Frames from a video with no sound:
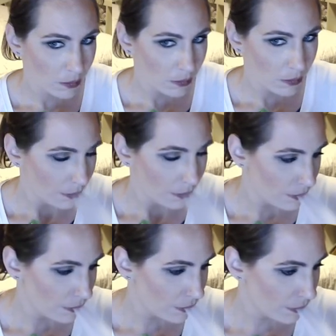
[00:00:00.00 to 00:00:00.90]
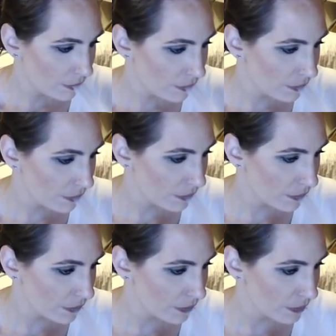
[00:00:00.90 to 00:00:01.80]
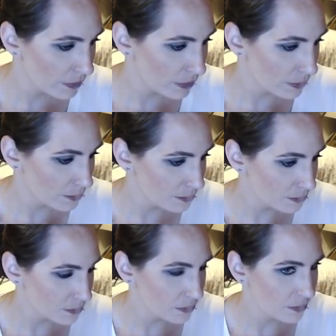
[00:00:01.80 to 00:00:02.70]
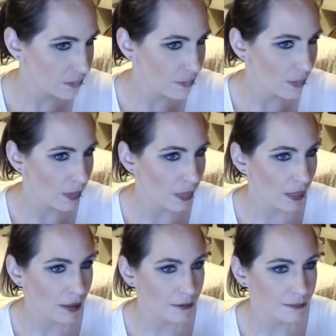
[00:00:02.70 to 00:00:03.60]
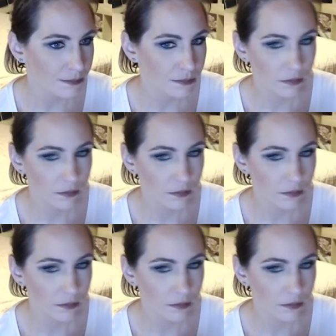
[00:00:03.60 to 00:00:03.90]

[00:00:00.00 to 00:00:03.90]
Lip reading: No words are spoken by the person on screen.